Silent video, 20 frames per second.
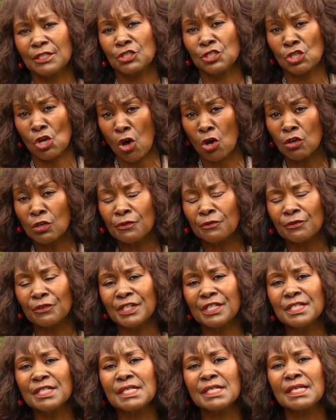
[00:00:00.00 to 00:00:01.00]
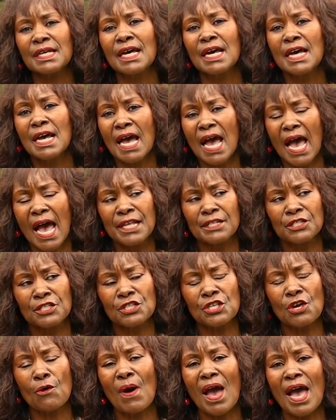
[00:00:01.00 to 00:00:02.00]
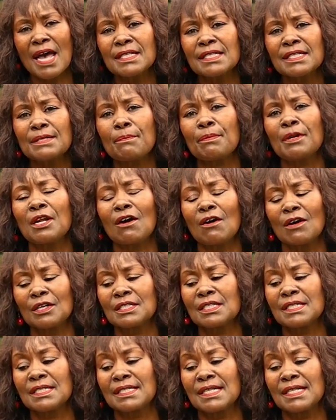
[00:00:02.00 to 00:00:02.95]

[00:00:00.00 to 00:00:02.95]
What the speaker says: tolerant, and so as the plant